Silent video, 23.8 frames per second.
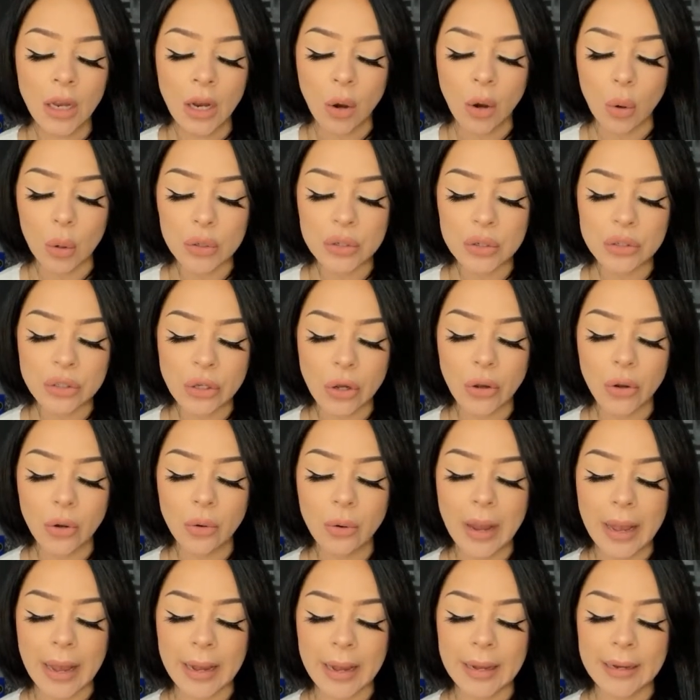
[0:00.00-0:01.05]
or so,
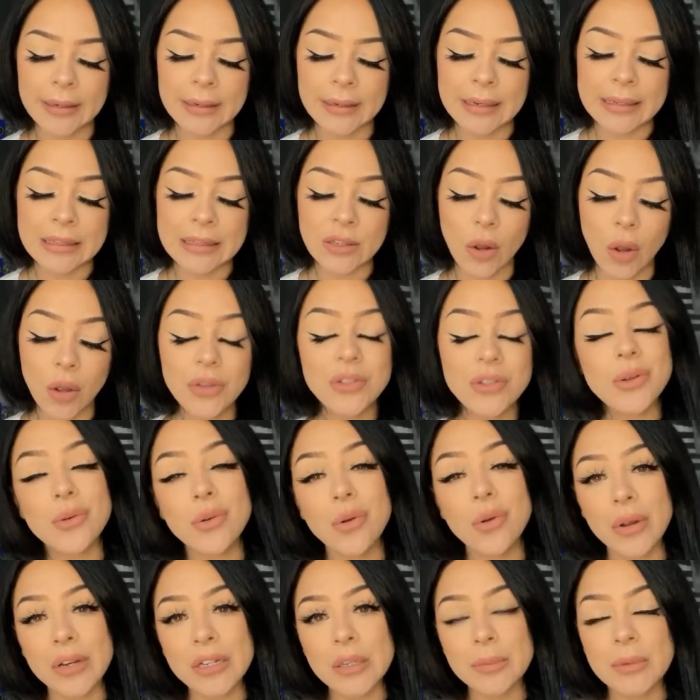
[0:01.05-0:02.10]
and it's also
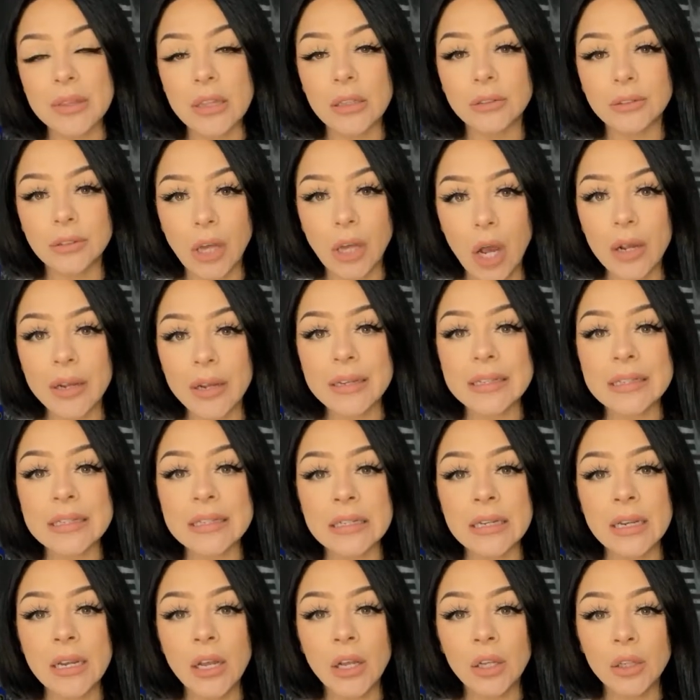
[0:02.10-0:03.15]
going to be the longest